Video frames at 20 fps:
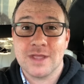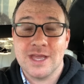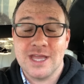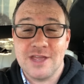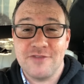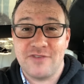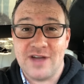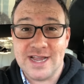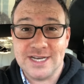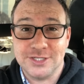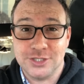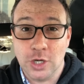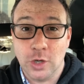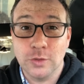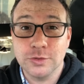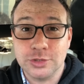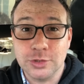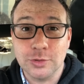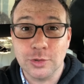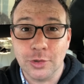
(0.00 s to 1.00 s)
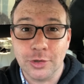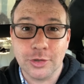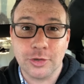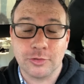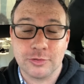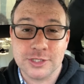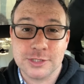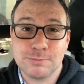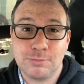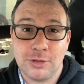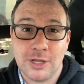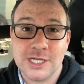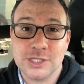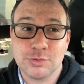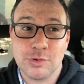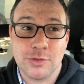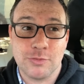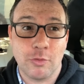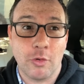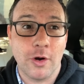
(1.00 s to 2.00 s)
if I don't do Ludicrous Plus
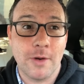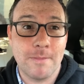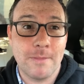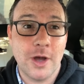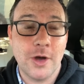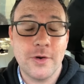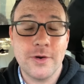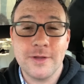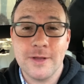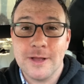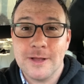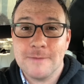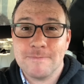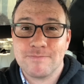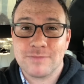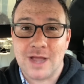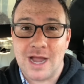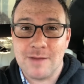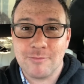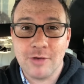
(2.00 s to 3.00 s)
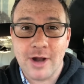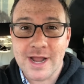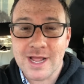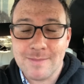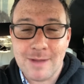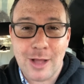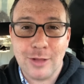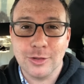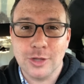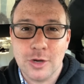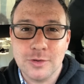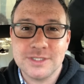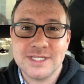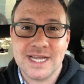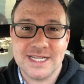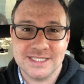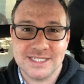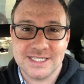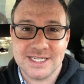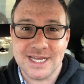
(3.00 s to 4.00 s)
with Warp Mode, I'm running about low
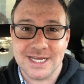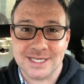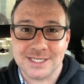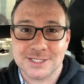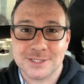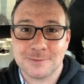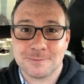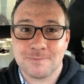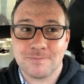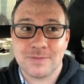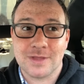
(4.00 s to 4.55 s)
10.6.